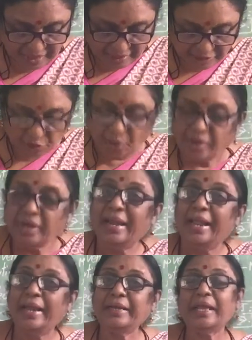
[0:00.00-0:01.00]
So
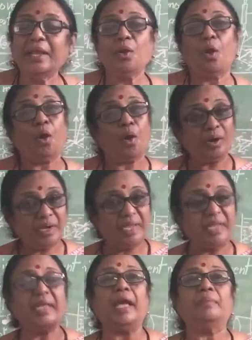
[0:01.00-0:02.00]
later on,
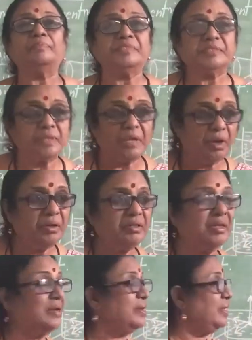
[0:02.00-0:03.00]
he observed
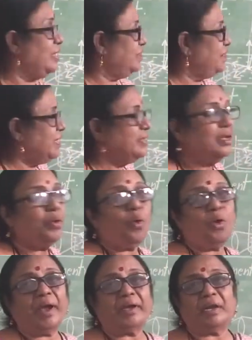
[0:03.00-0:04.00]
that even the
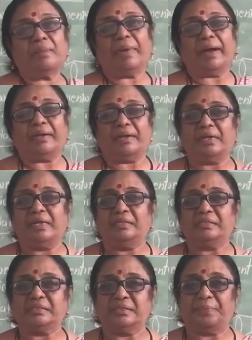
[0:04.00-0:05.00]
colloidal
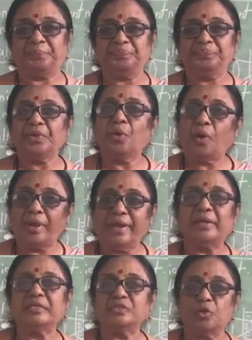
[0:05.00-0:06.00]
particles,
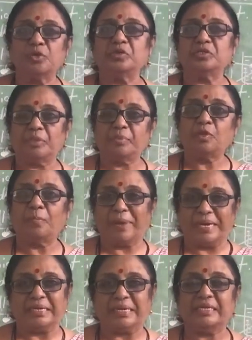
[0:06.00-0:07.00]
colloidal solution to the
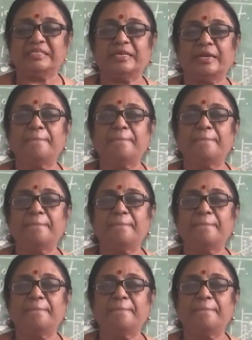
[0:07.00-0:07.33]
particles,